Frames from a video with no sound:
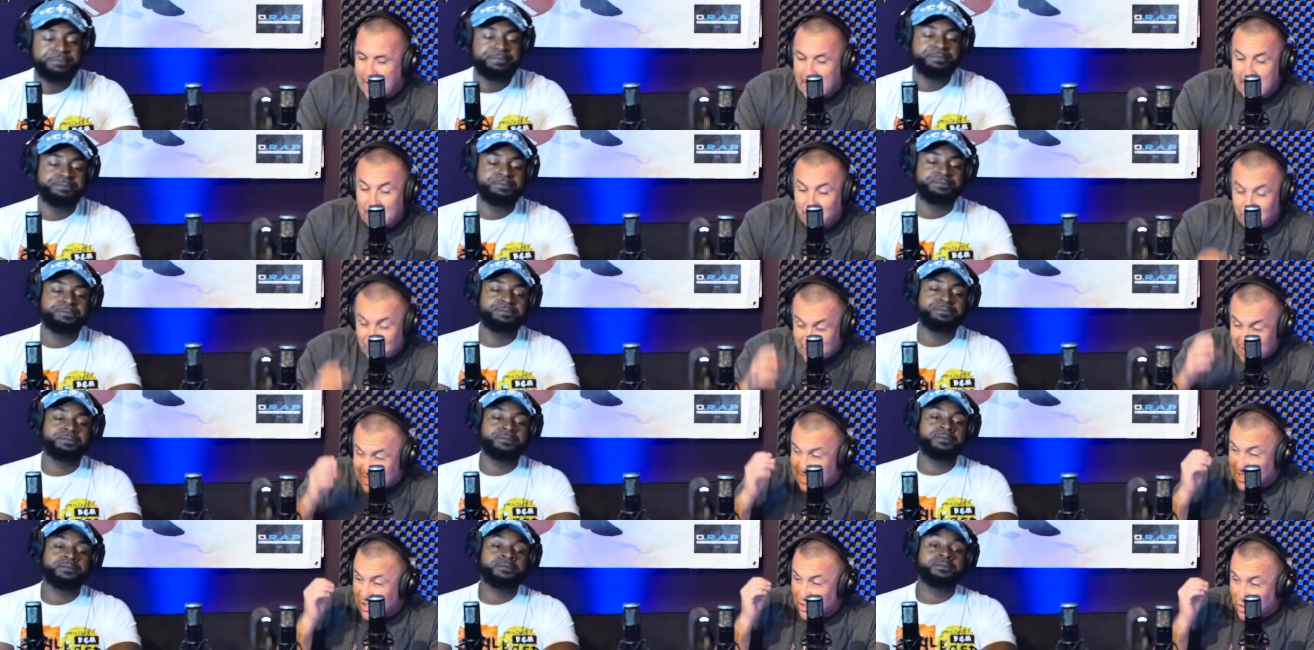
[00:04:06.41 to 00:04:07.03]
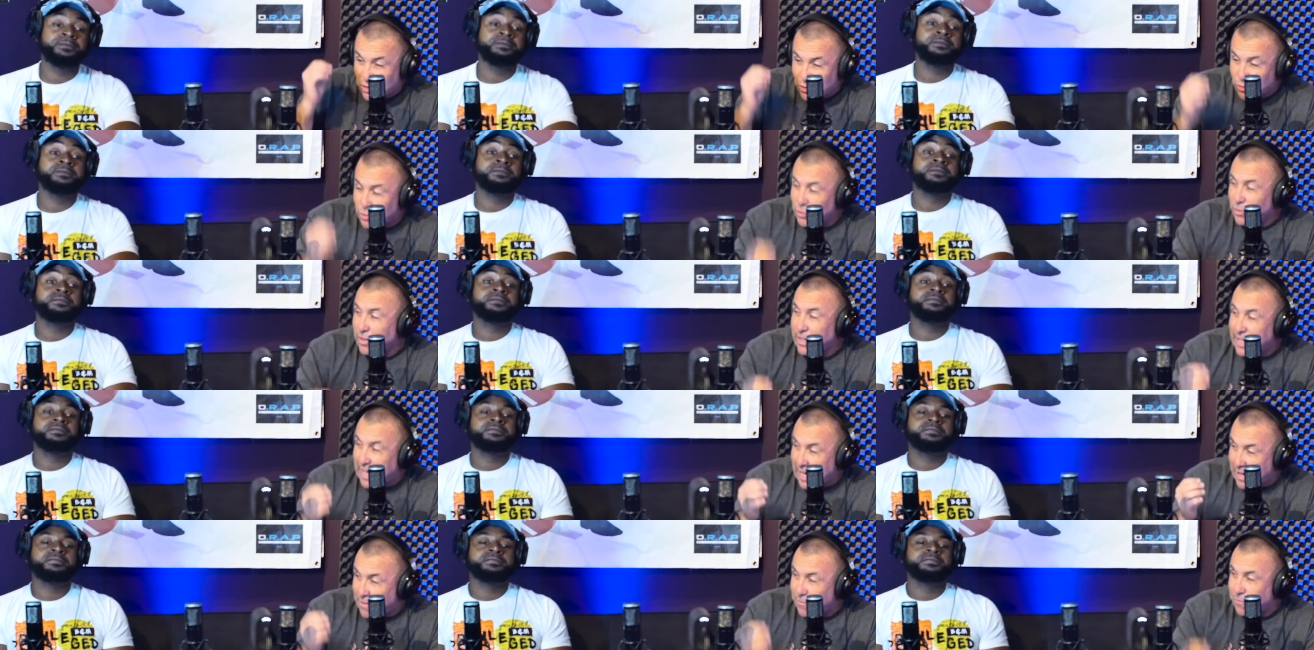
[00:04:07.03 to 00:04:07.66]
Speaker 1: And if this is
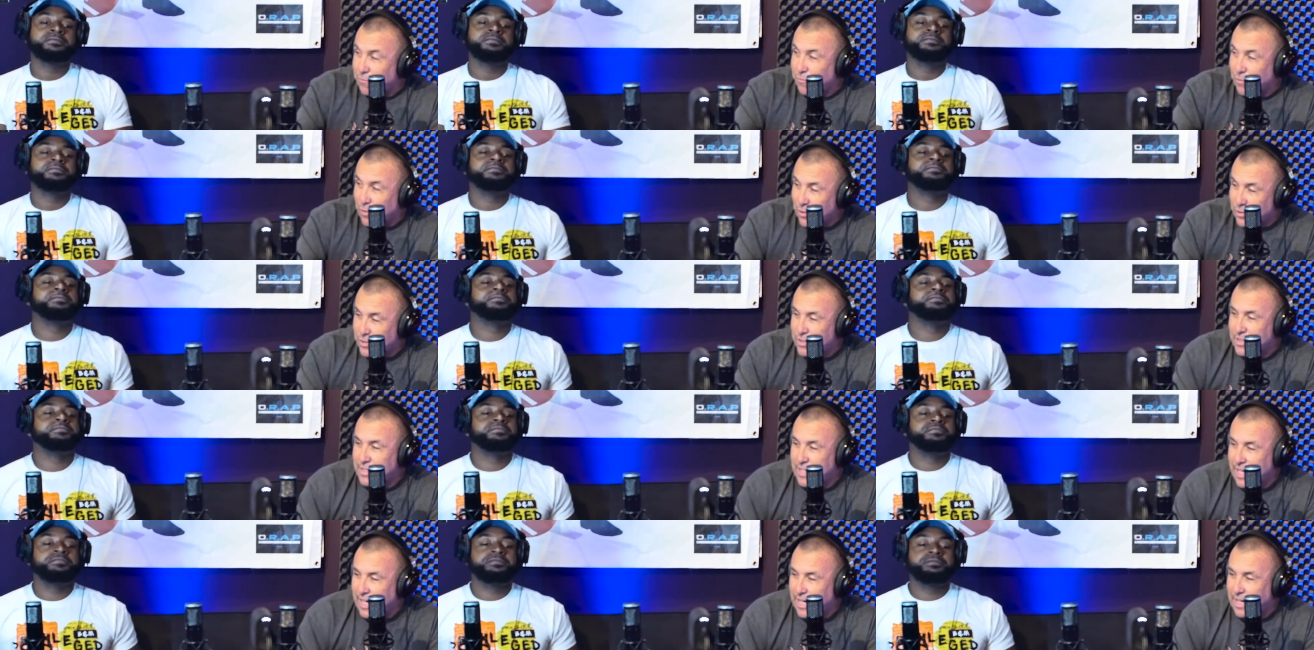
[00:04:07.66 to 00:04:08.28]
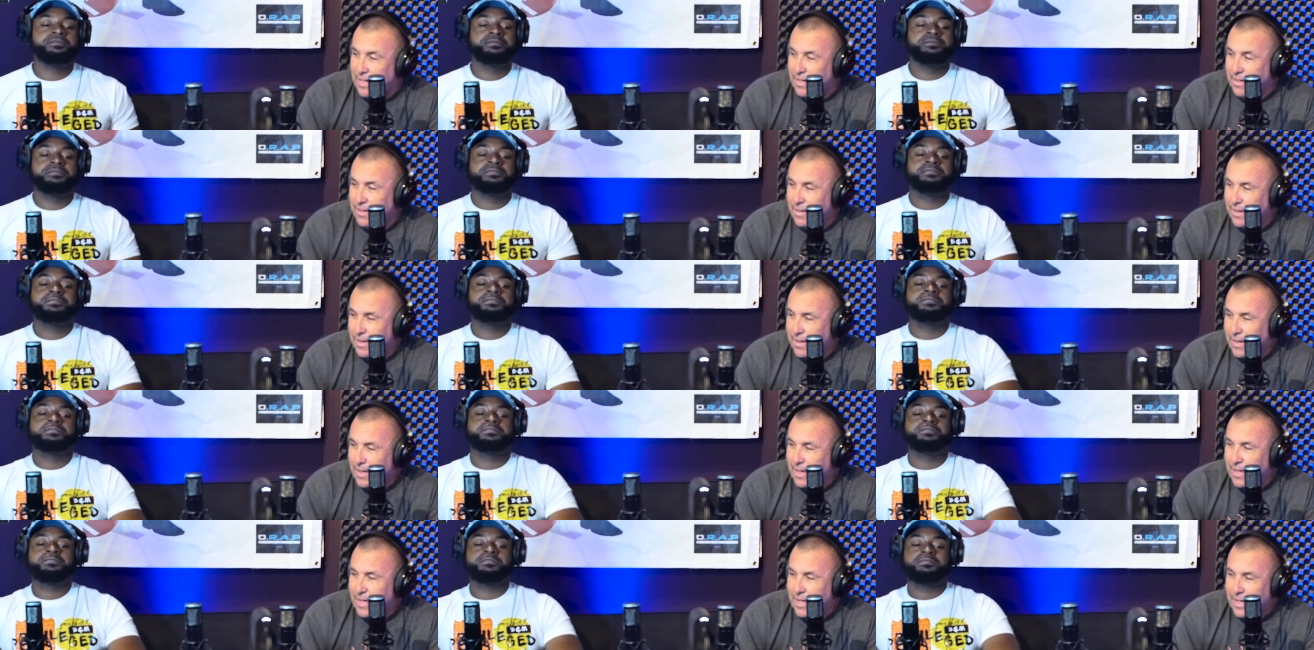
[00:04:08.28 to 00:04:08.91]
truly a first date,
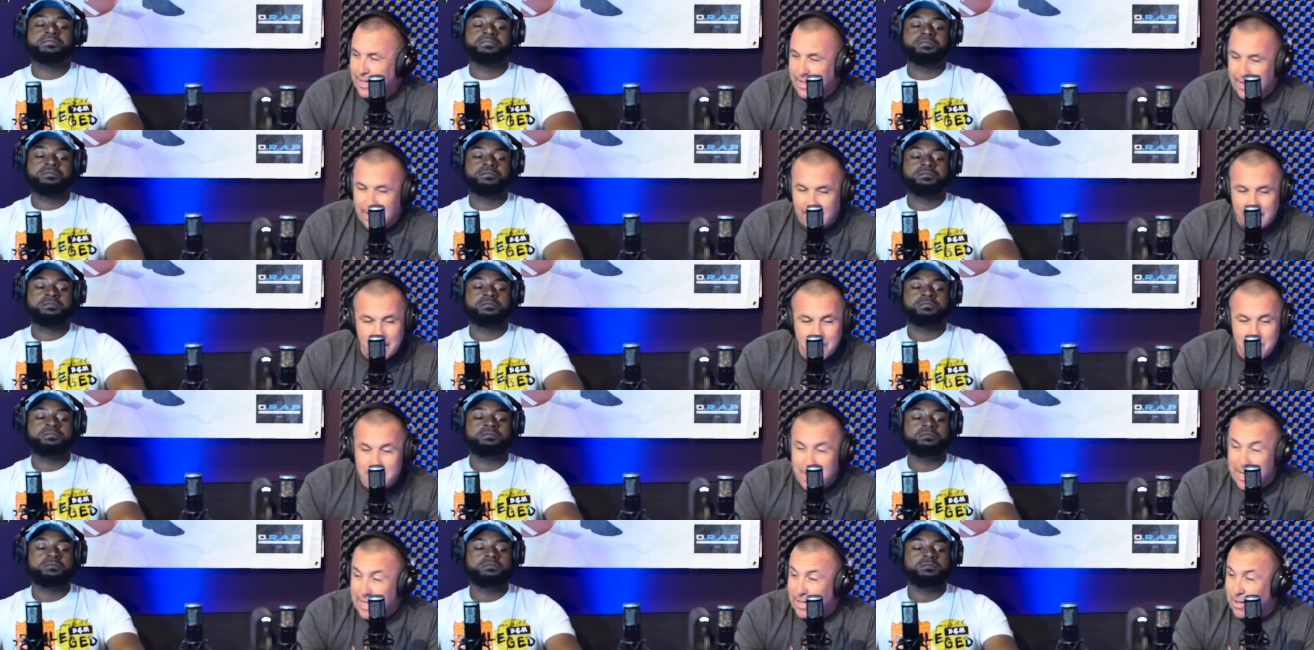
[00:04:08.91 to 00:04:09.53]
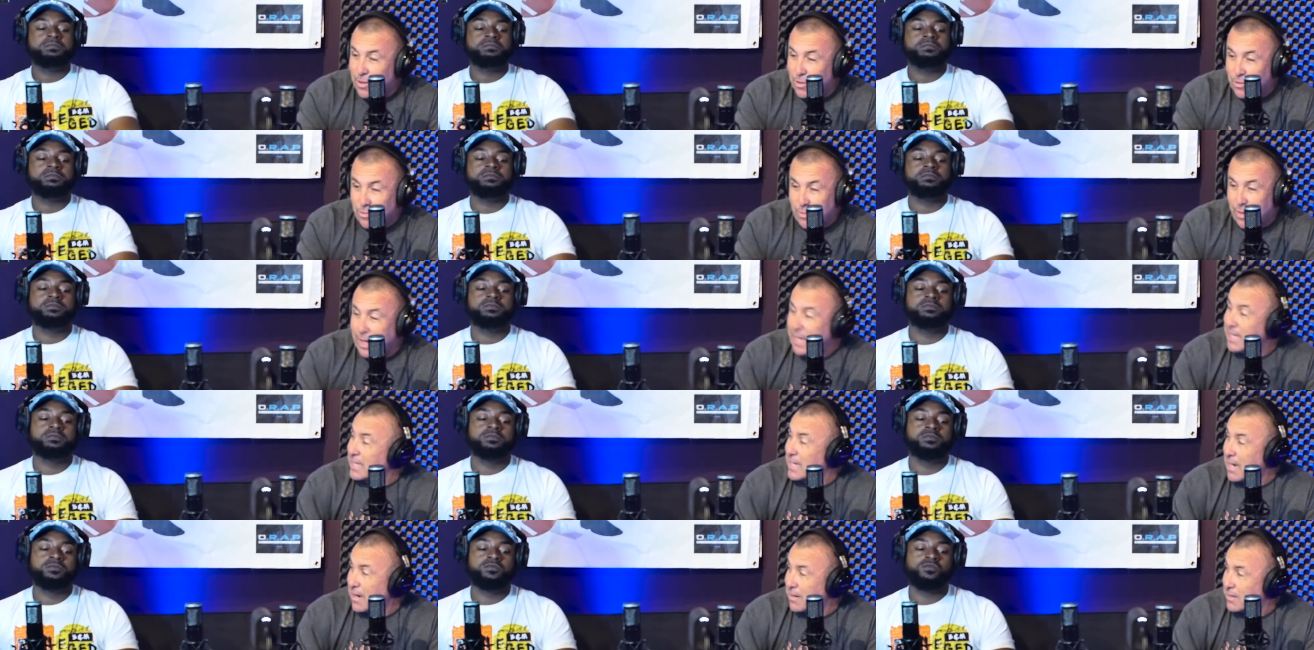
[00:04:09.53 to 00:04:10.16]
it may go
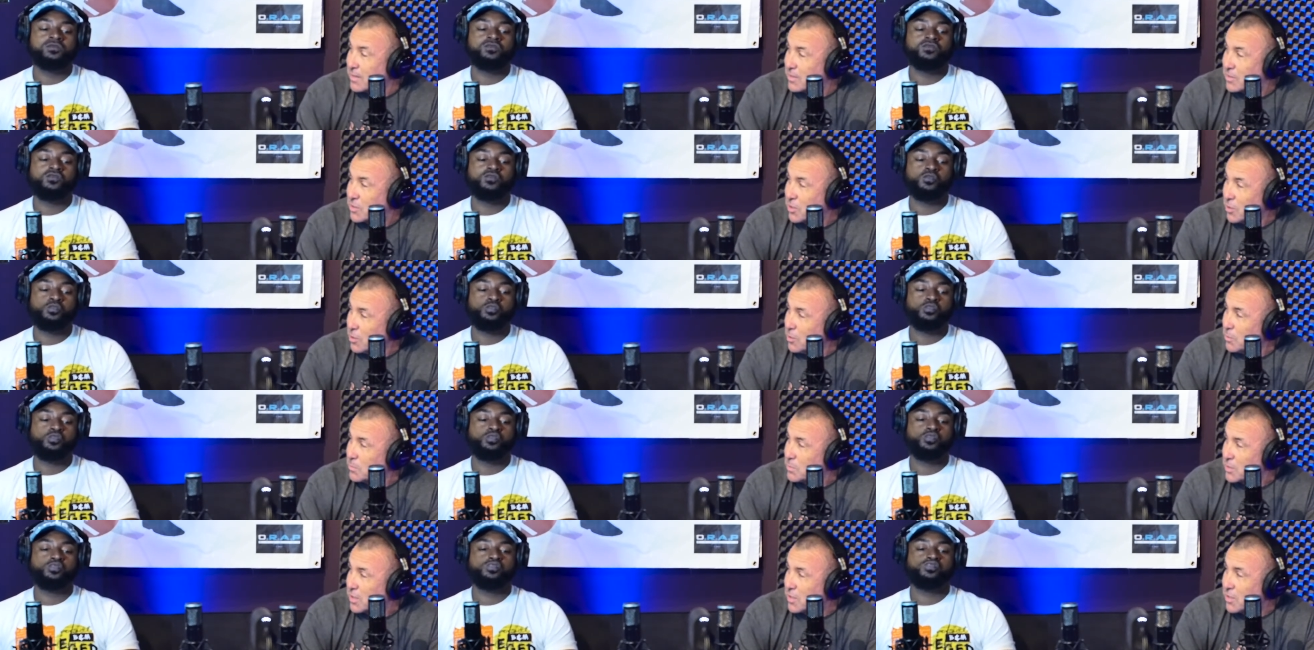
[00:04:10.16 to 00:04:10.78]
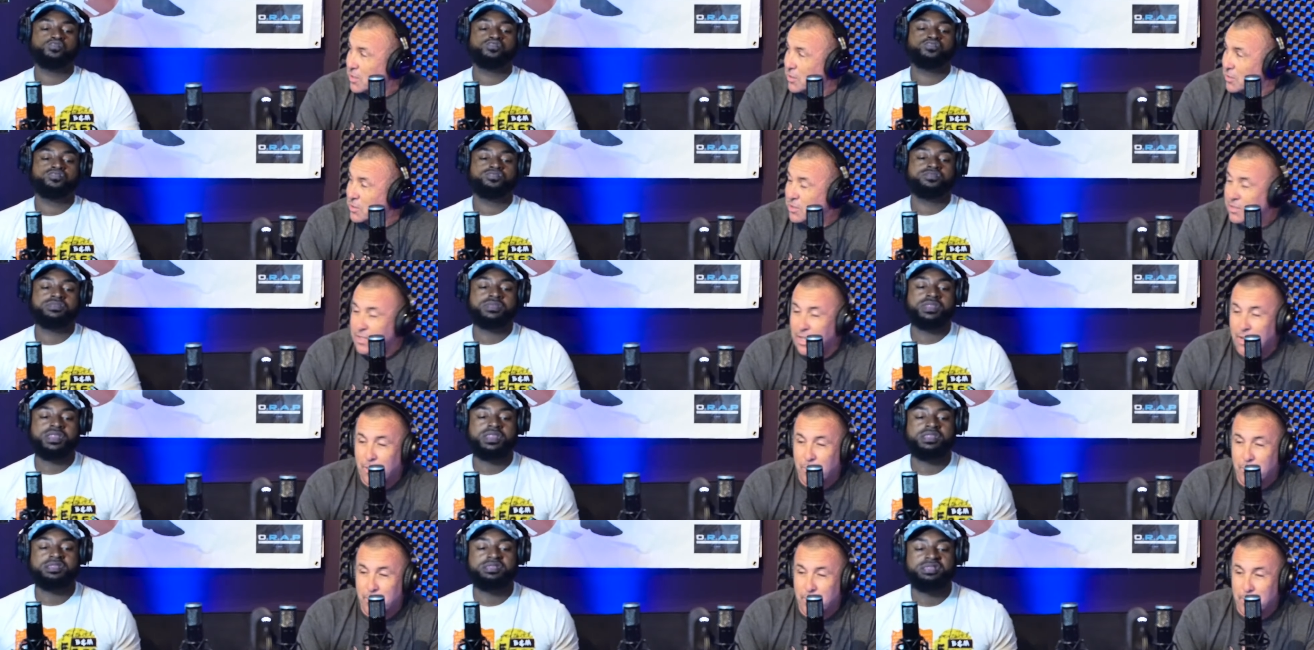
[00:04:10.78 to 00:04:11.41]
right down the tubes, and you're
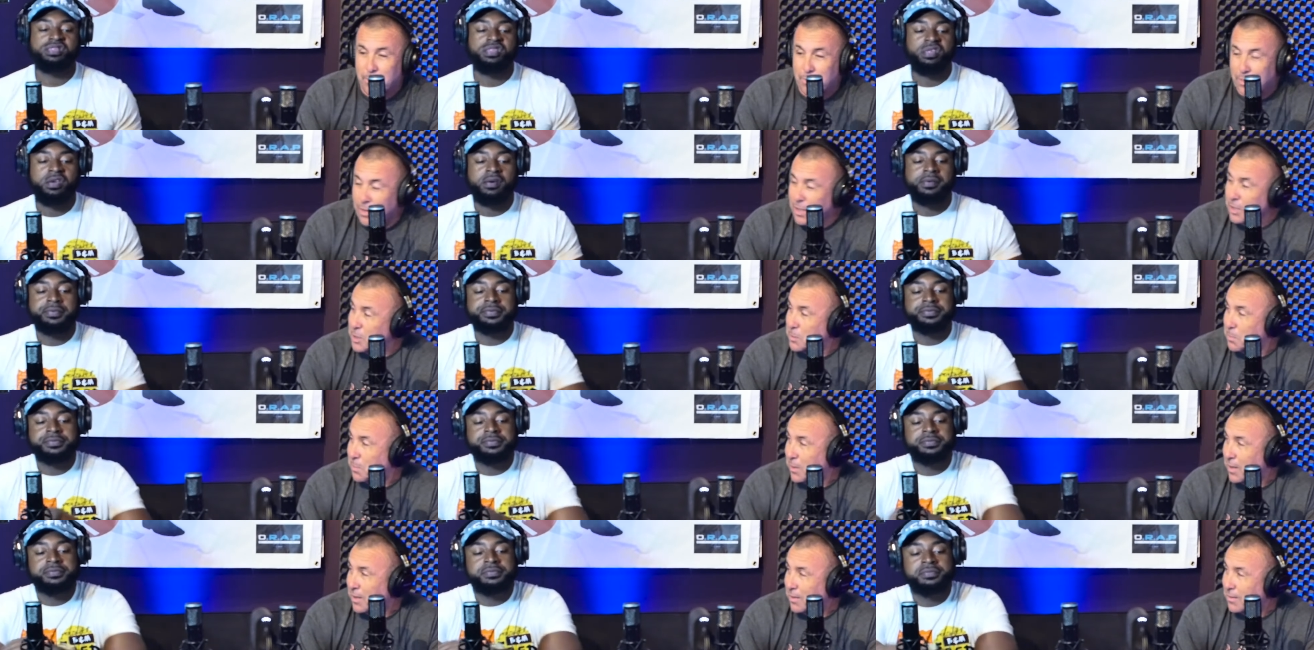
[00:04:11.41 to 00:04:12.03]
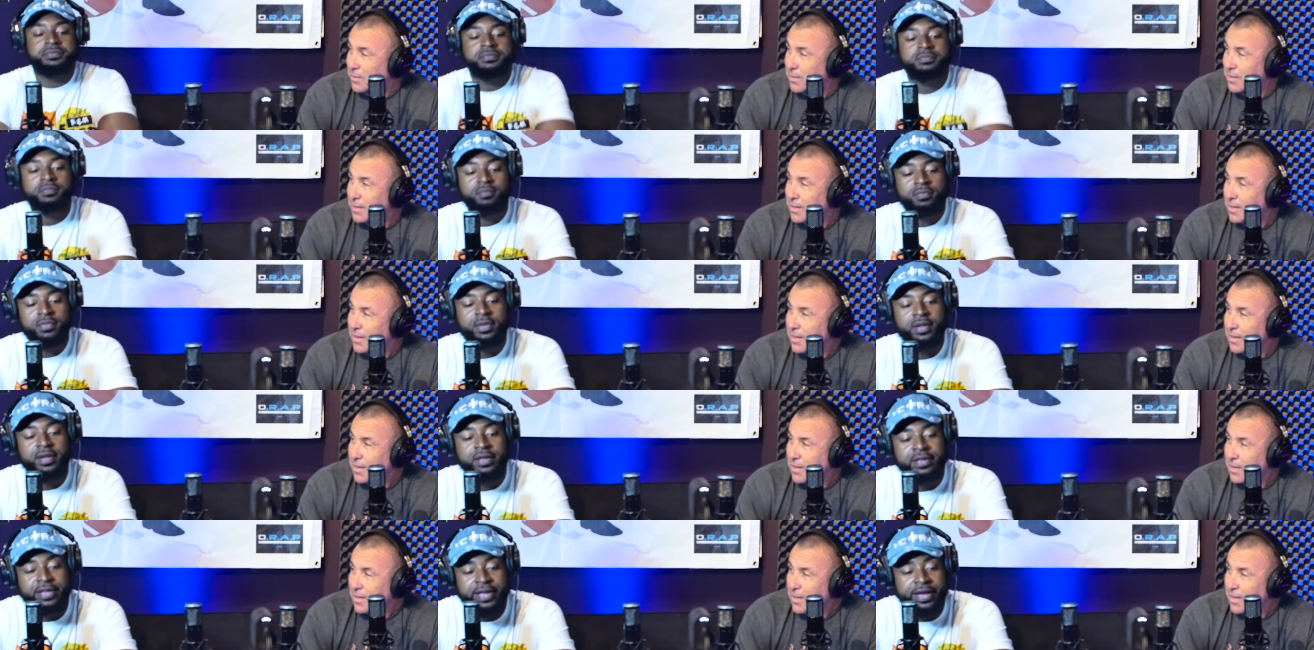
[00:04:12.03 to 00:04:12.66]
stuck with a brunch bill.
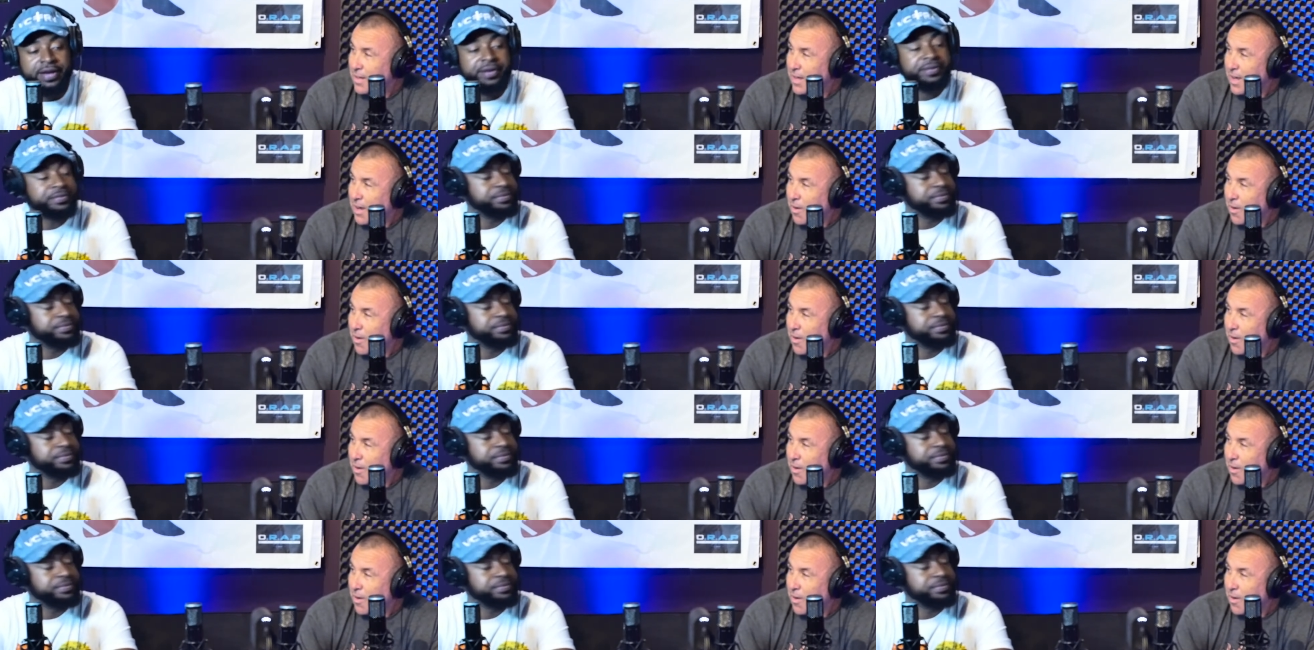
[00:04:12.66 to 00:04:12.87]
Yeah.